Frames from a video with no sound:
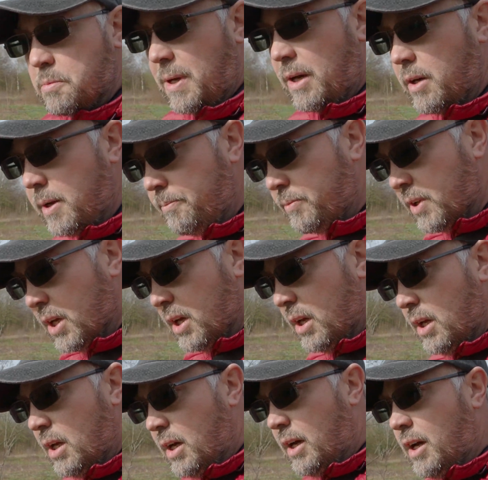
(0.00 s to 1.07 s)
about it.
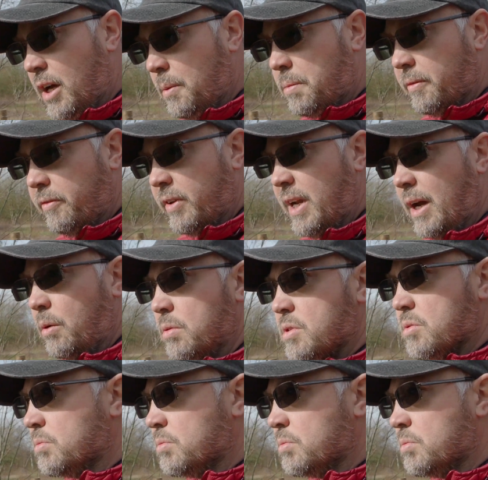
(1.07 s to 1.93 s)
But for now,